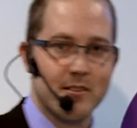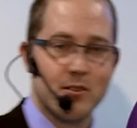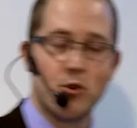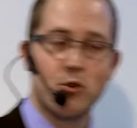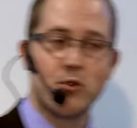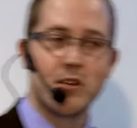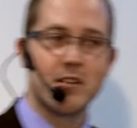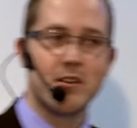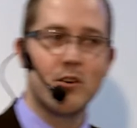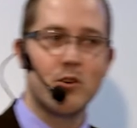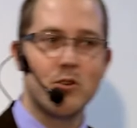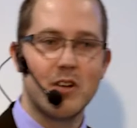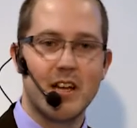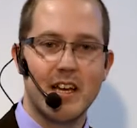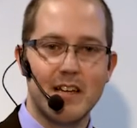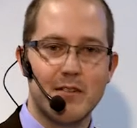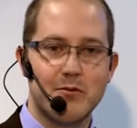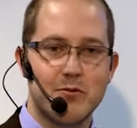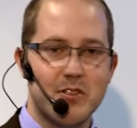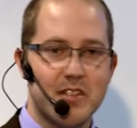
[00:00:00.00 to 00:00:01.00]
Coca-Cola
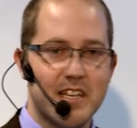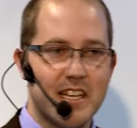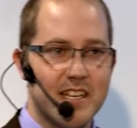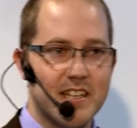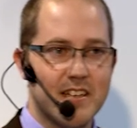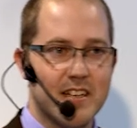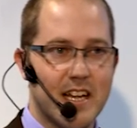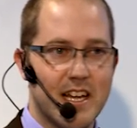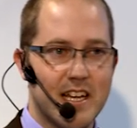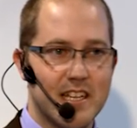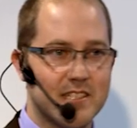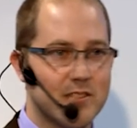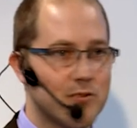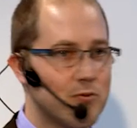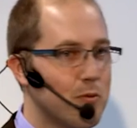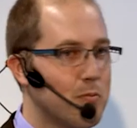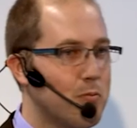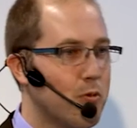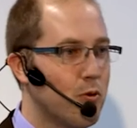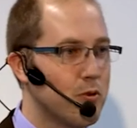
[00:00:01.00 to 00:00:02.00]
every year has a
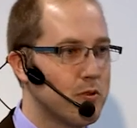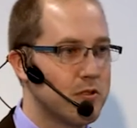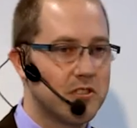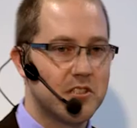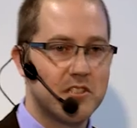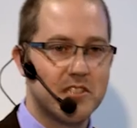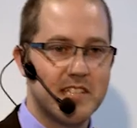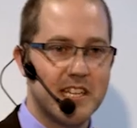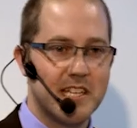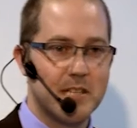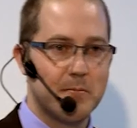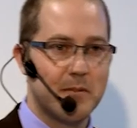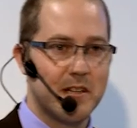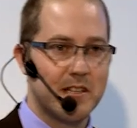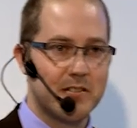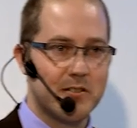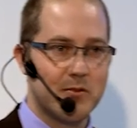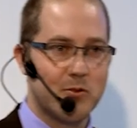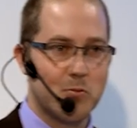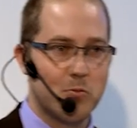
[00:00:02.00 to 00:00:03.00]
report,
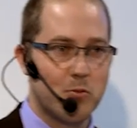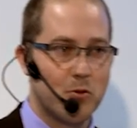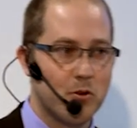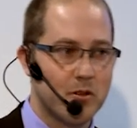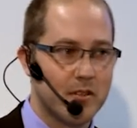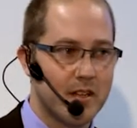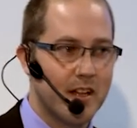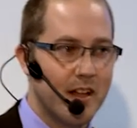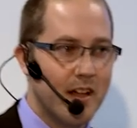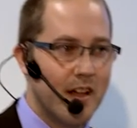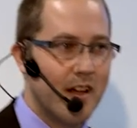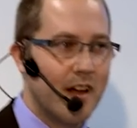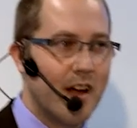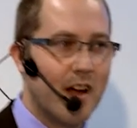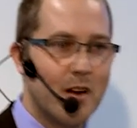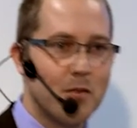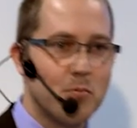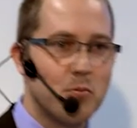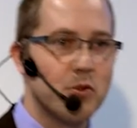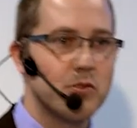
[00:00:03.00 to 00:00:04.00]
sustainability report.
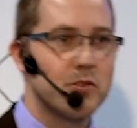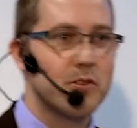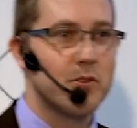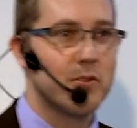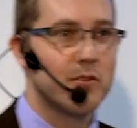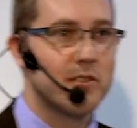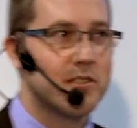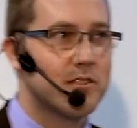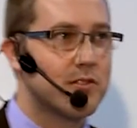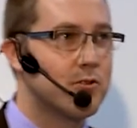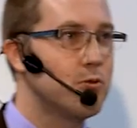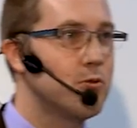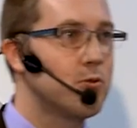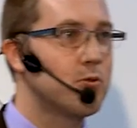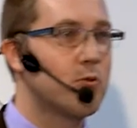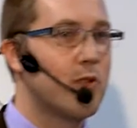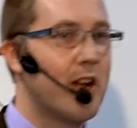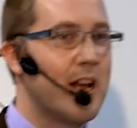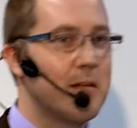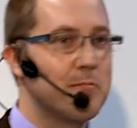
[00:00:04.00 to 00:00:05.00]
Our bottle is 2
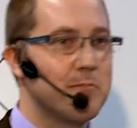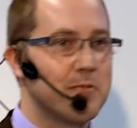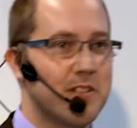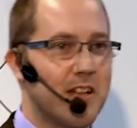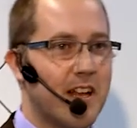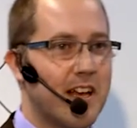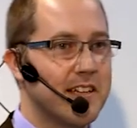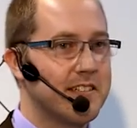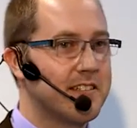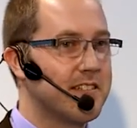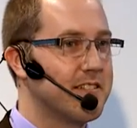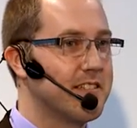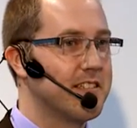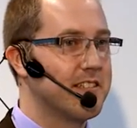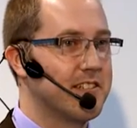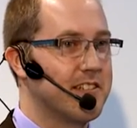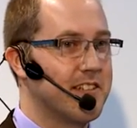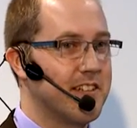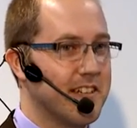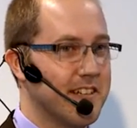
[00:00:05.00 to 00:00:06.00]
grams lighter
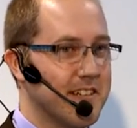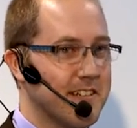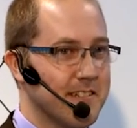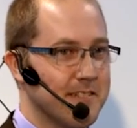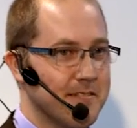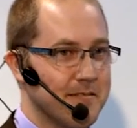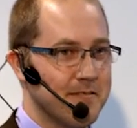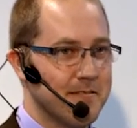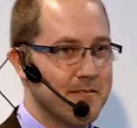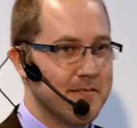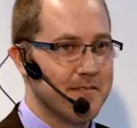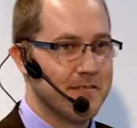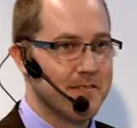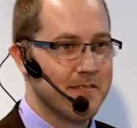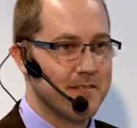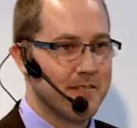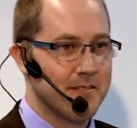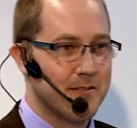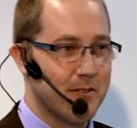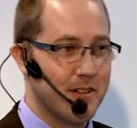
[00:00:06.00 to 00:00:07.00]
this year,
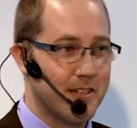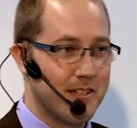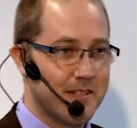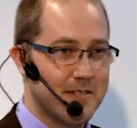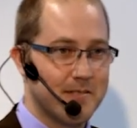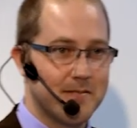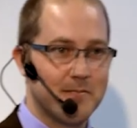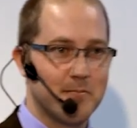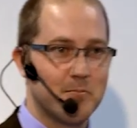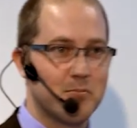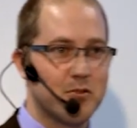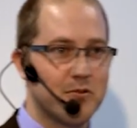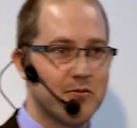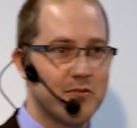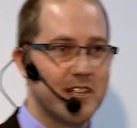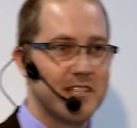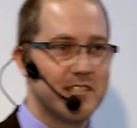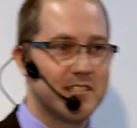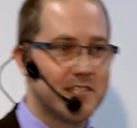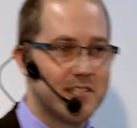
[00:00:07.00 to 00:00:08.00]
right?
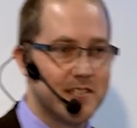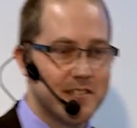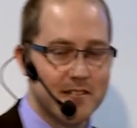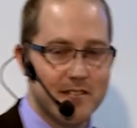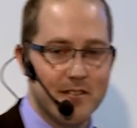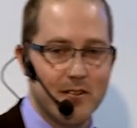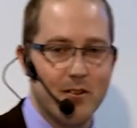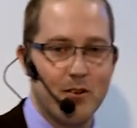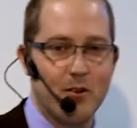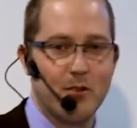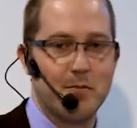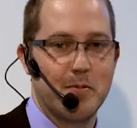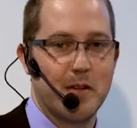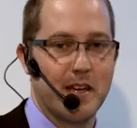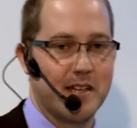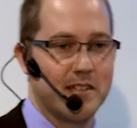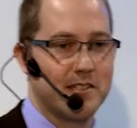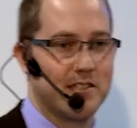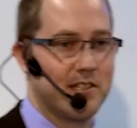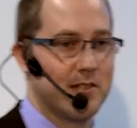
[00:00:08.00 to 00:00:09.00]
Prevention of
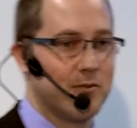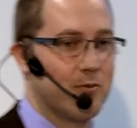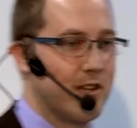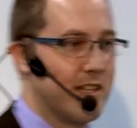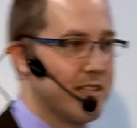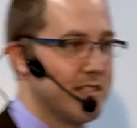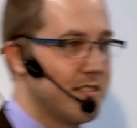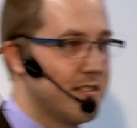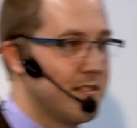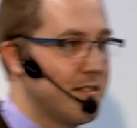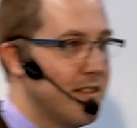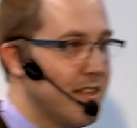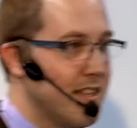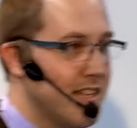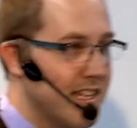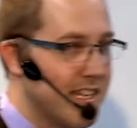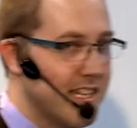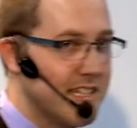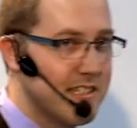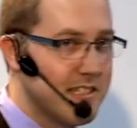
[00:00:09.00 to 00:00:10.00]
packaging waste
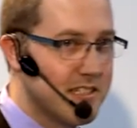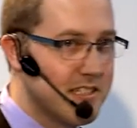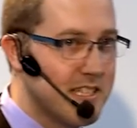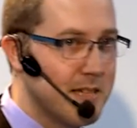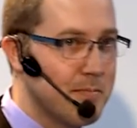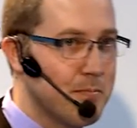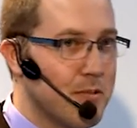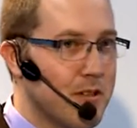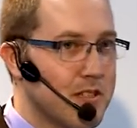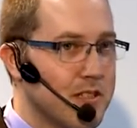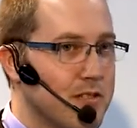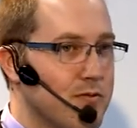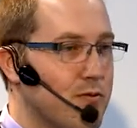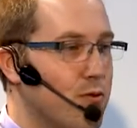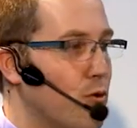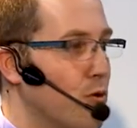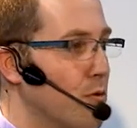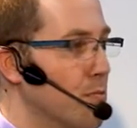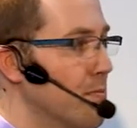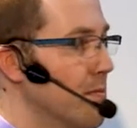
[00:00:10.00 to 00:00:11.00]
in the simplest
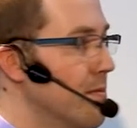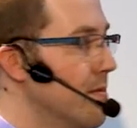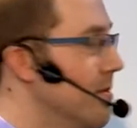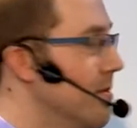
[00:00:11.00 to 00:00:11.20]
form,